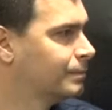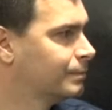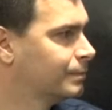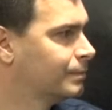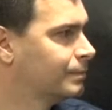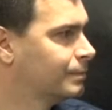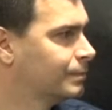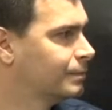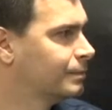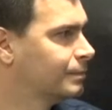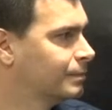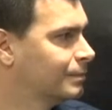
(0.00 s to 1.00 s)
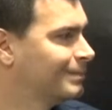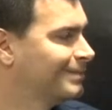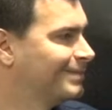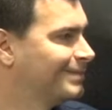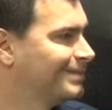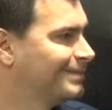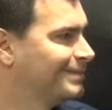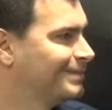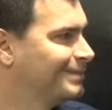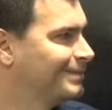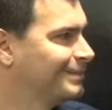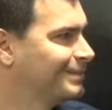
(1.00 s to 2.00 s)

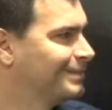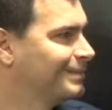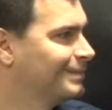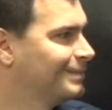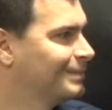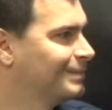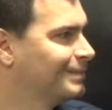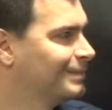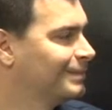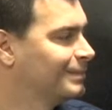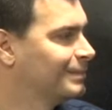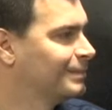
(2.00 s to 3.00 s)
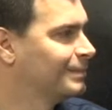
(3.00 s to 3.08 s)
(silent)